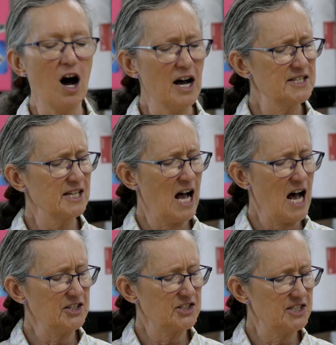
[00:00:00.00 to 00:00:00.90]
eyes
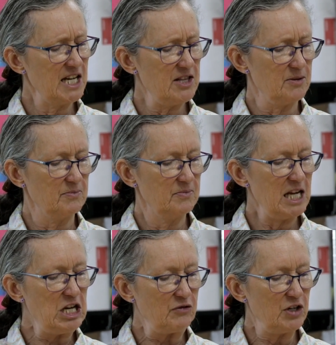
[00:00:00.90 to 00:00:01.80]
can't see them
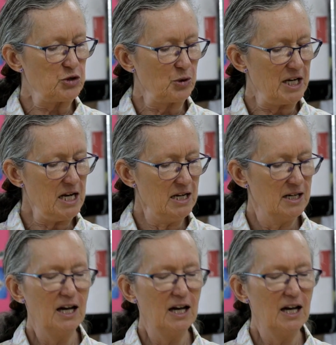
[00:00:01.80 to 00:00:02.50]
individually